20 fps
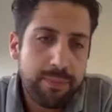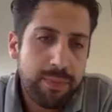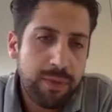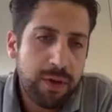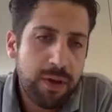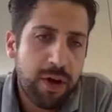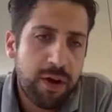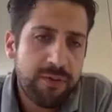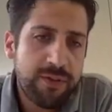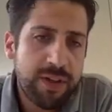
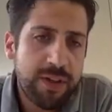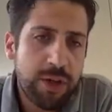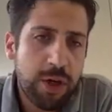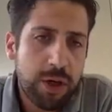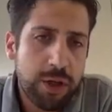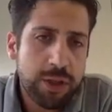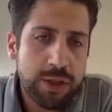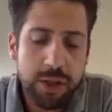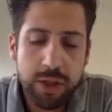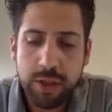of the
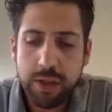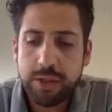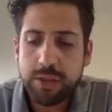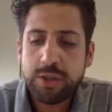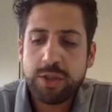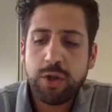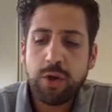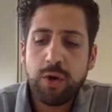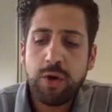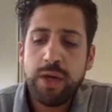doctor.
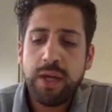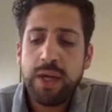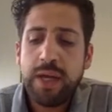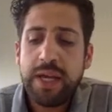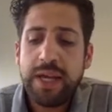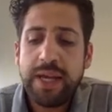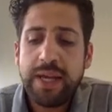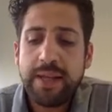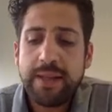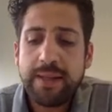So
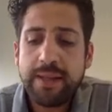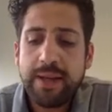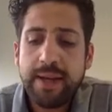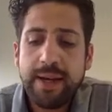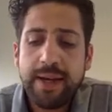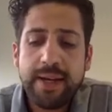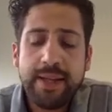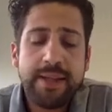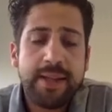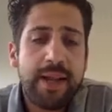in
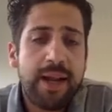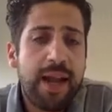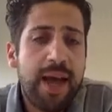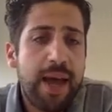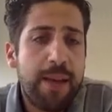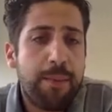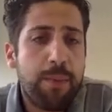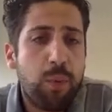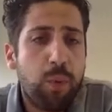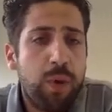the
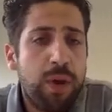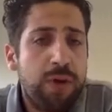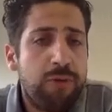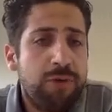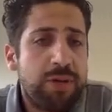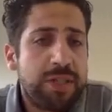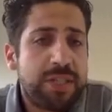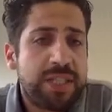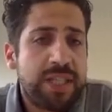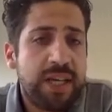lab, we
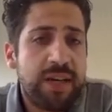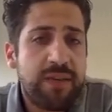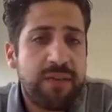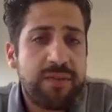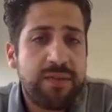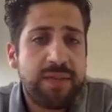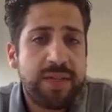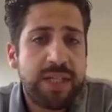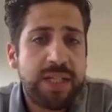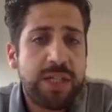
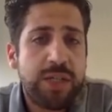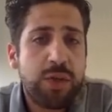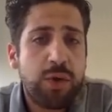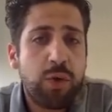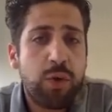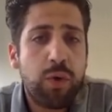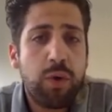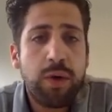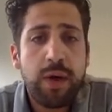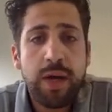received the
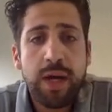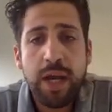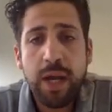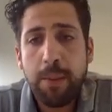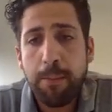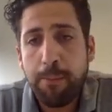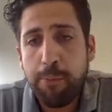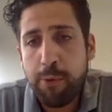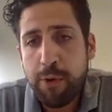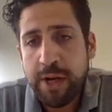2
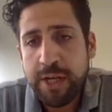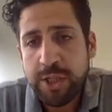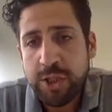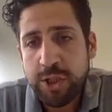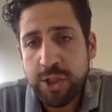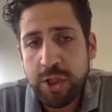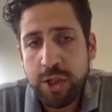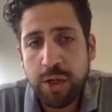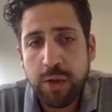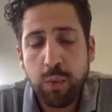
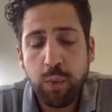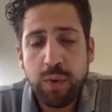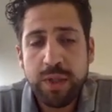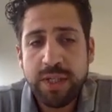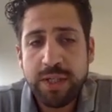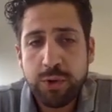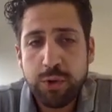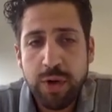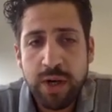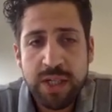impressions with
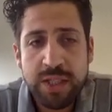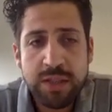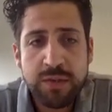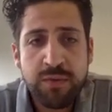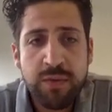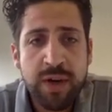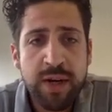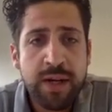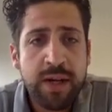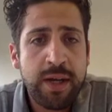the
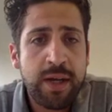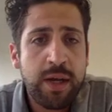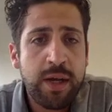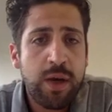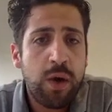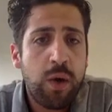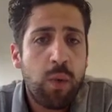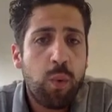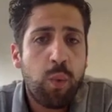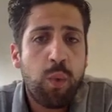transfer.
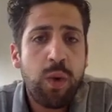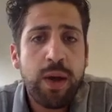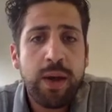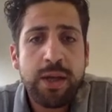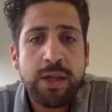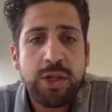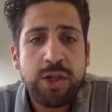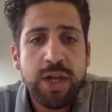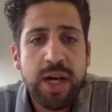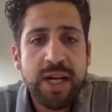
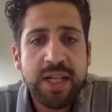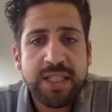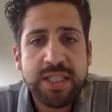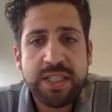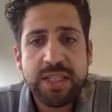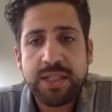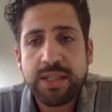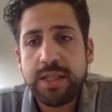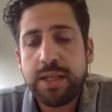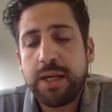We
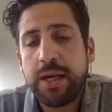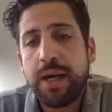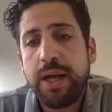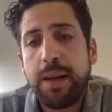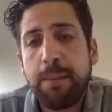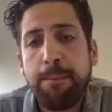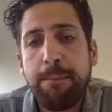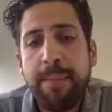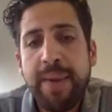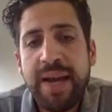just
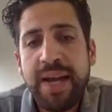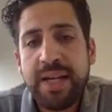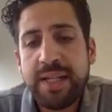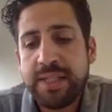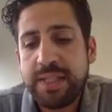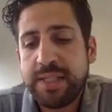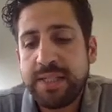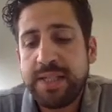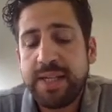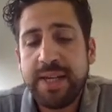
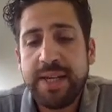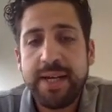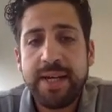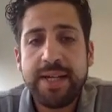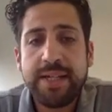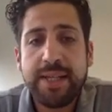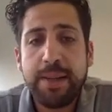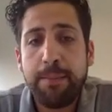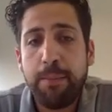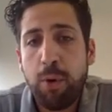made
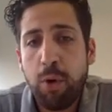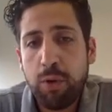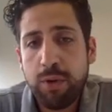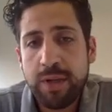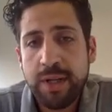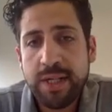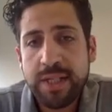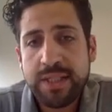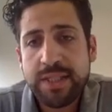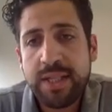the
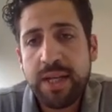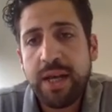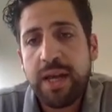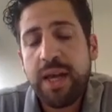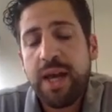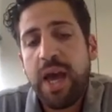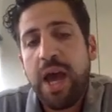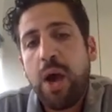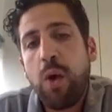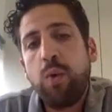models,
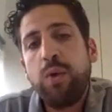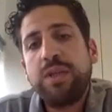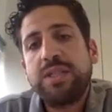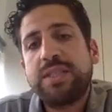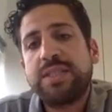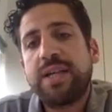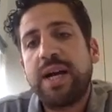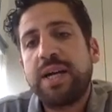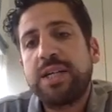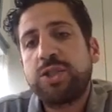and we
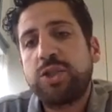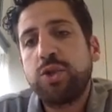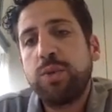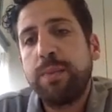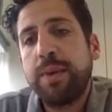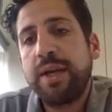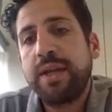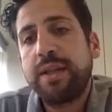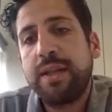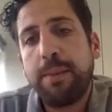start to
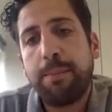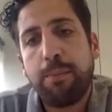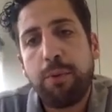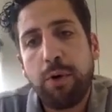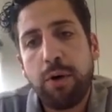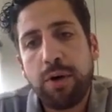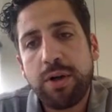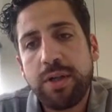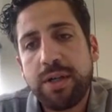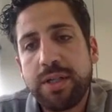make the
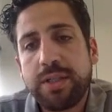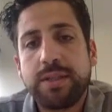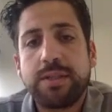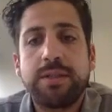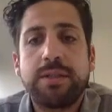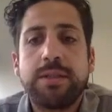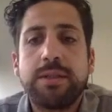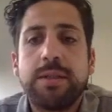project.